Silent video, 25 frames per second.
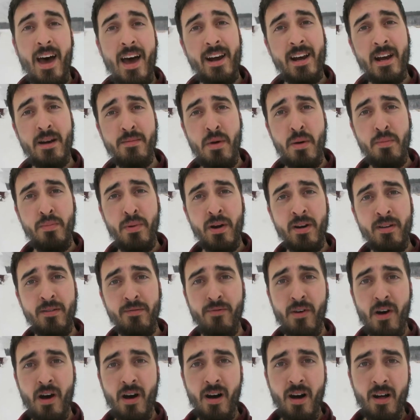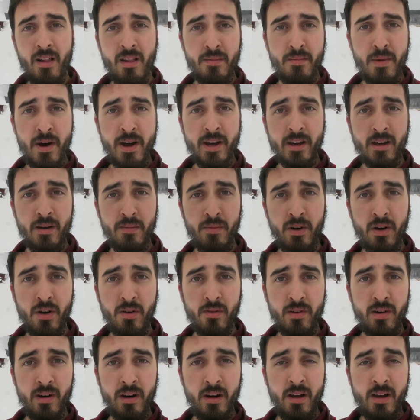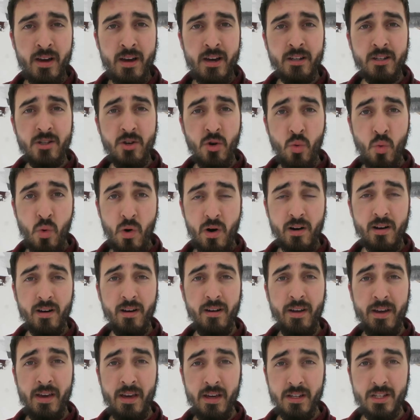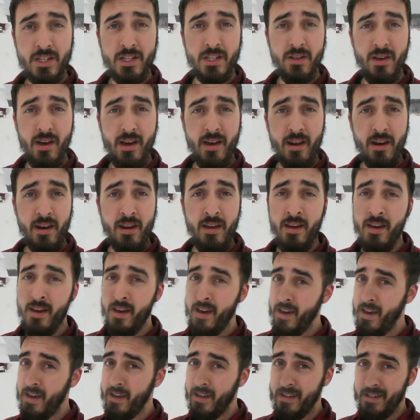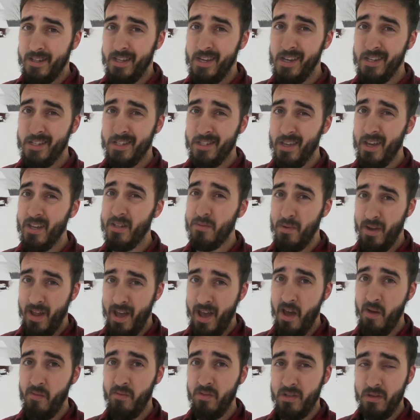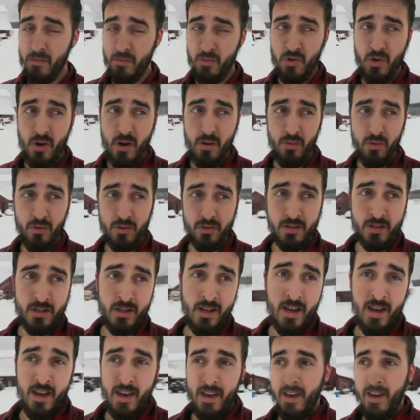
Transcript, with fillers: I got my buddy Valhalla Mike coming over to work on his sled, because his sled's been having some troubles.